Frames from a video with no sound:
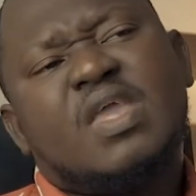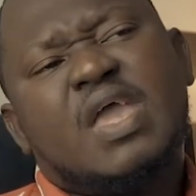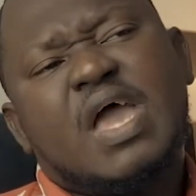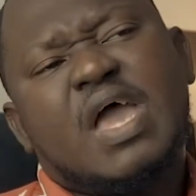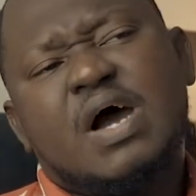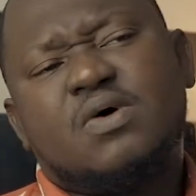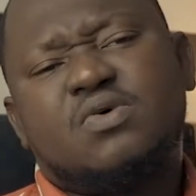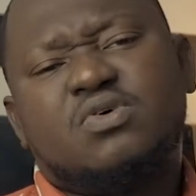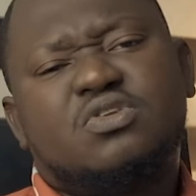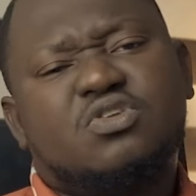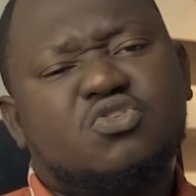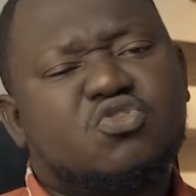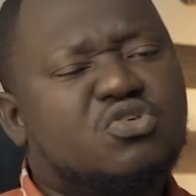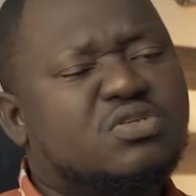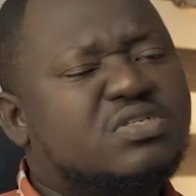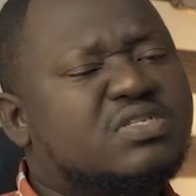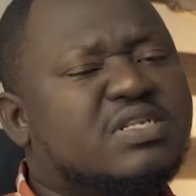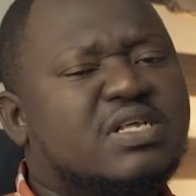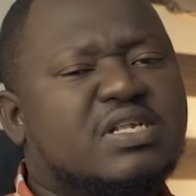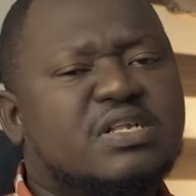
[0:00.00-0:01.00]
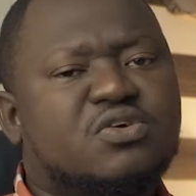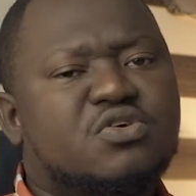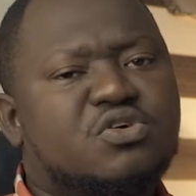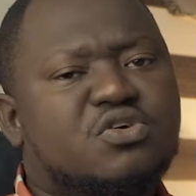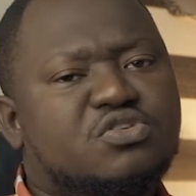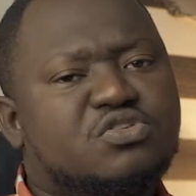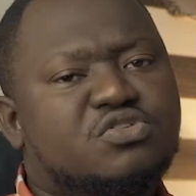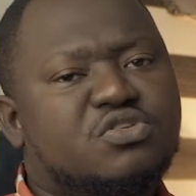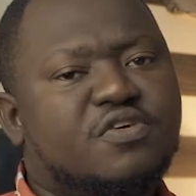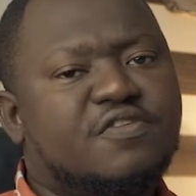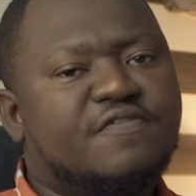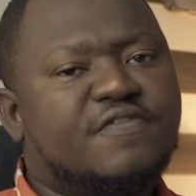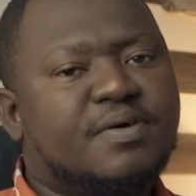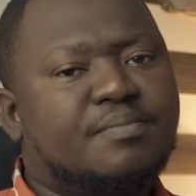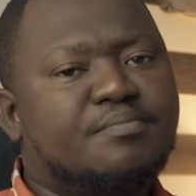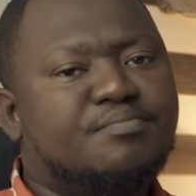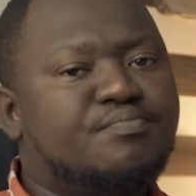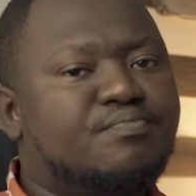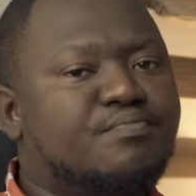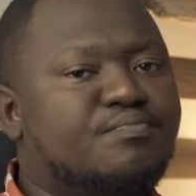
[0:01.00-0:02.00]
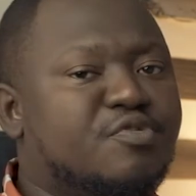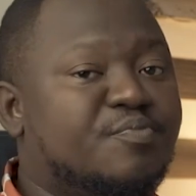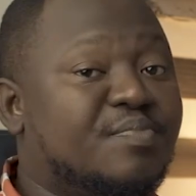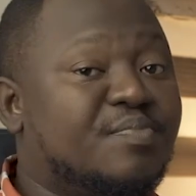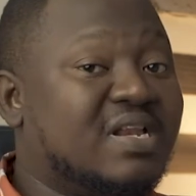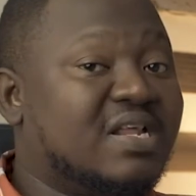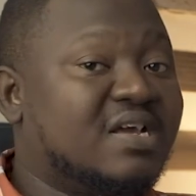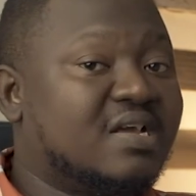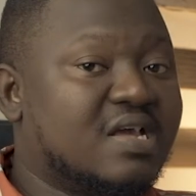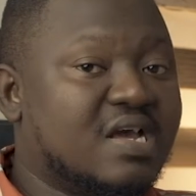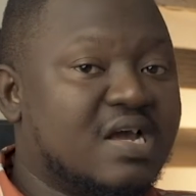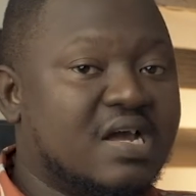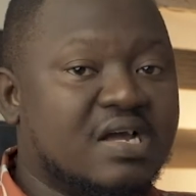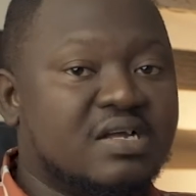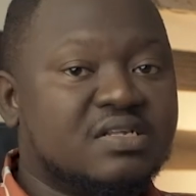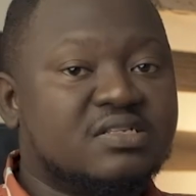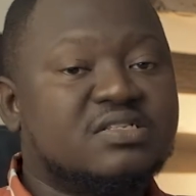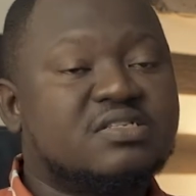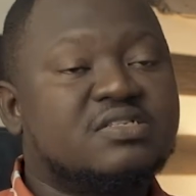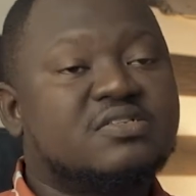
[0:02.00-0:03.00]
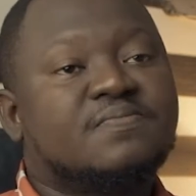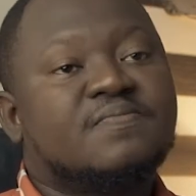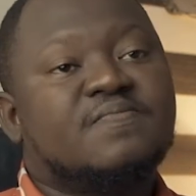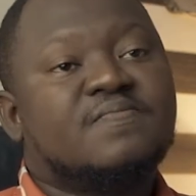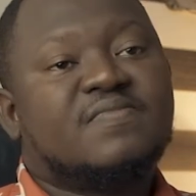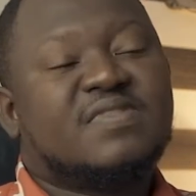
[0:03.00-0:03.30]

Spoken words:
I would consider the cost of propeller guards,